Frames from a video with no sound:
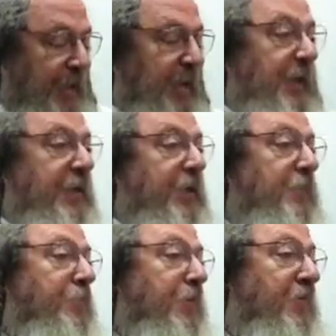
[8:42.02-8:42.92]
And
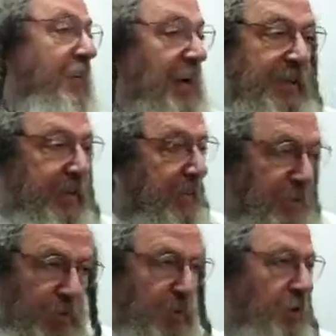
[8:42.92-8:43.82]
bevadai,
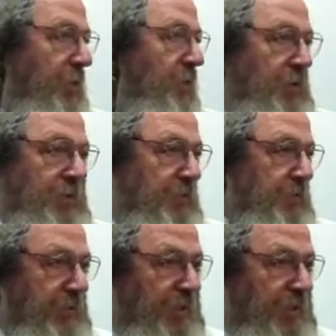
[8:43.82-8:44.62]
they will all,